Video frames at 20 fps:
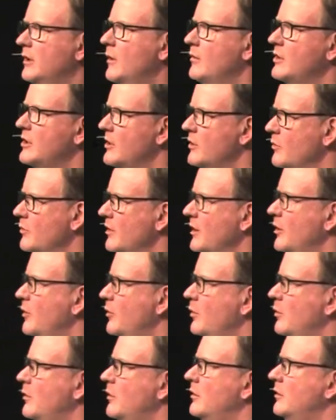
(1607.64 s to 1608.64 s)
It was just really
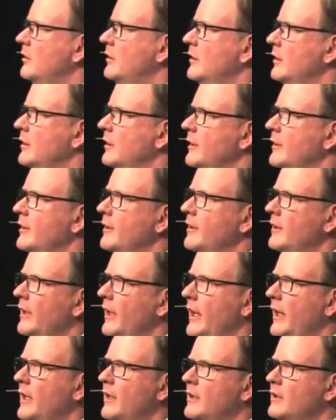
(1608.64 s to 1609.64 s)
cool.
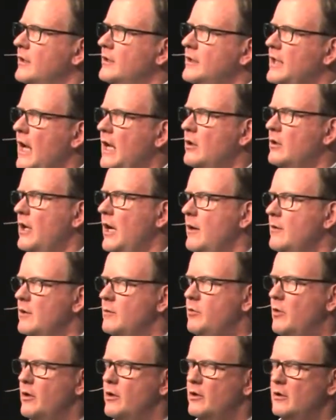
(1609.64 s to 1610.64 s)
And Taylor came to a
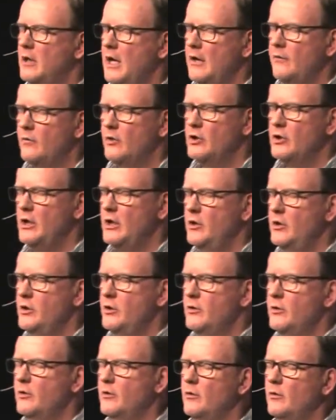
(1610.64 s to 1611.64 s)
point in her life where she
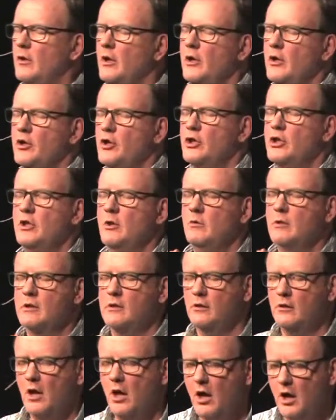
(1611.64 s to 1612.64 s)
knew she was
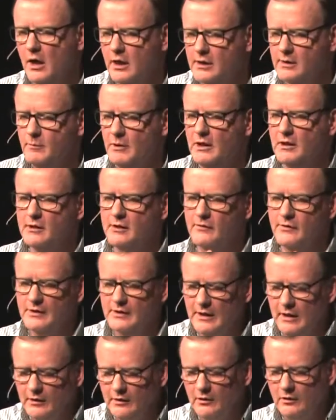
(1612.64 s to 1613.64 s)
lost because of
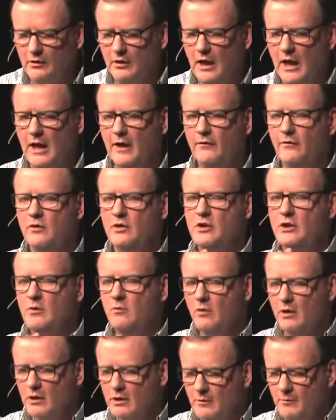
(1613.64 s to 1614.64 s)
sin in her life, and she
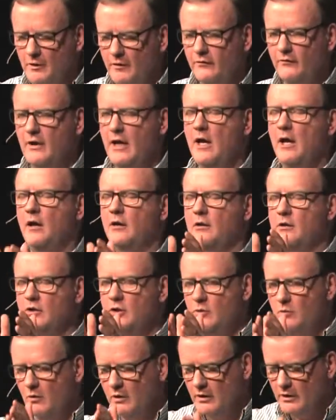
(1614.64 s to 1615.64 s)
wanted to be found, and
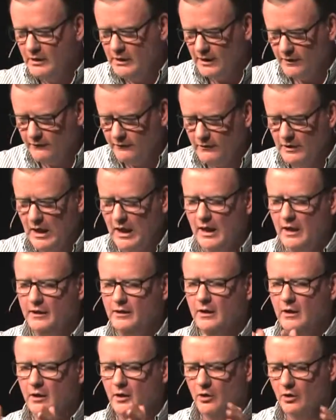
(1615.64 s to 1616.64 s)
she wanted to give God
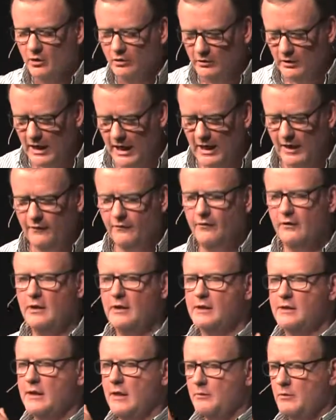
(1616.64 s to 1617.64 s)
her life and
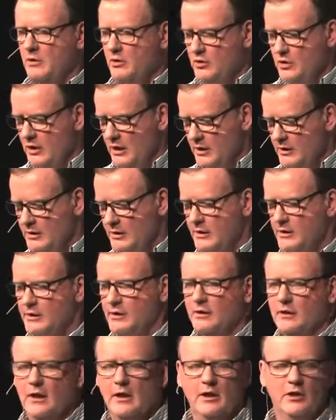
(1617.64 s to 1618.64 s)
accepted Jesus.
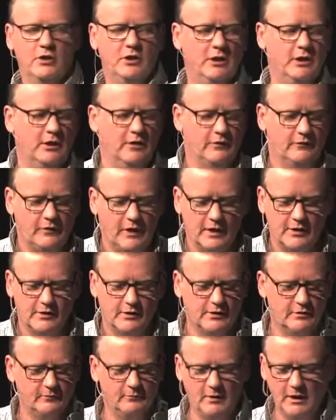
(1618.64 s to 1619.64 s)
And she
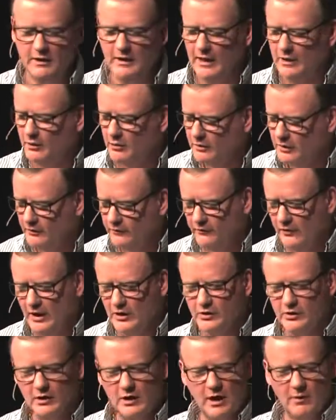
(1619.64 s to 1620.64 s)
confessed, made that good
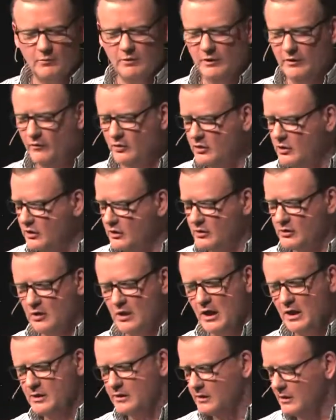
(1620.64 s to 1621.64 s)
confession I believe that Jesus
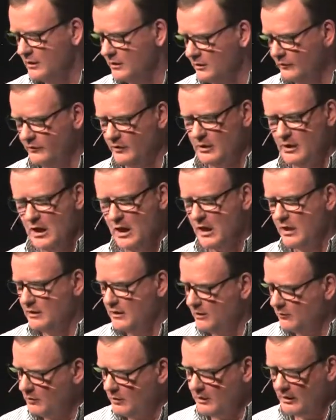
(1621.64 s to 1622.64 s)
Christ is the living God, and
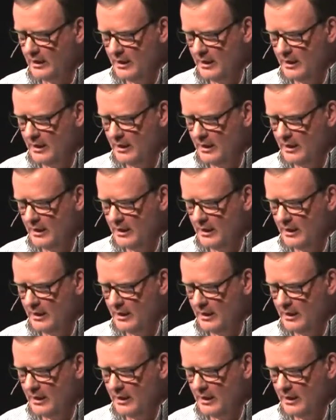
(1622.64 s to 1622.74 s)
I want to